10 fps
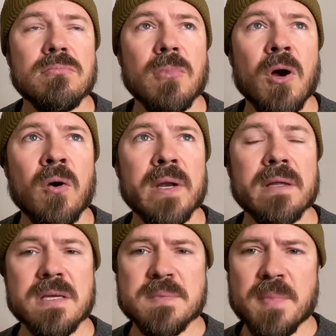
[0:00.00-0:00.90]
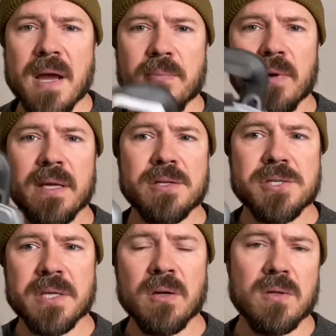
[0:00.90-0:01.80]
owning this pipe wrench
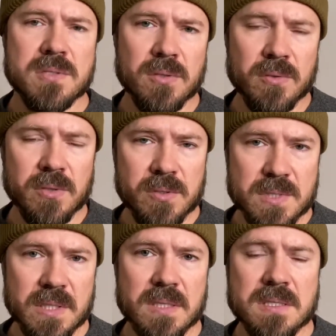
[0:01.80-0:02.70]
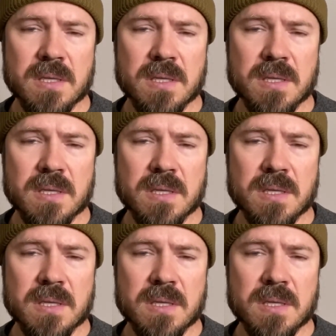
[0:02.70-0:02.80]
and also using this